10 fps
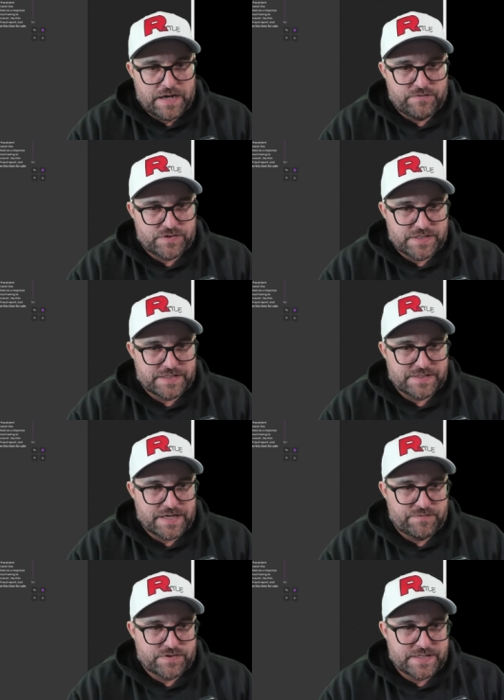If you see this
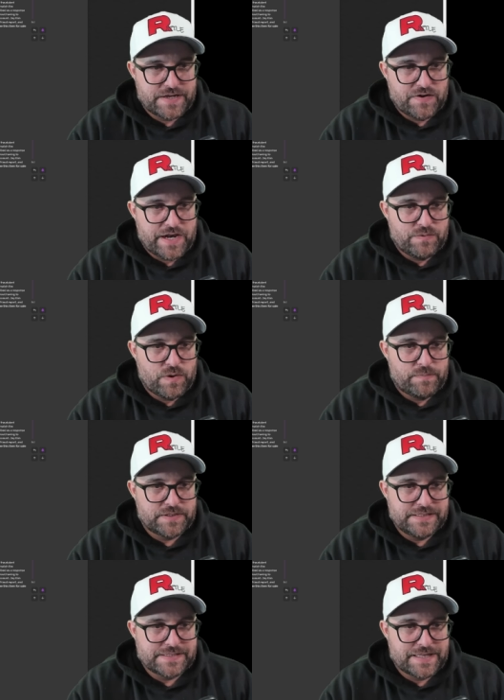item for sale anywhere,
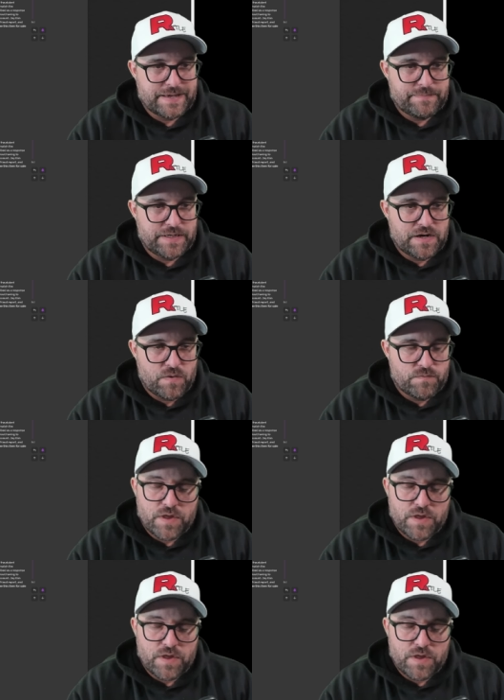please let me know.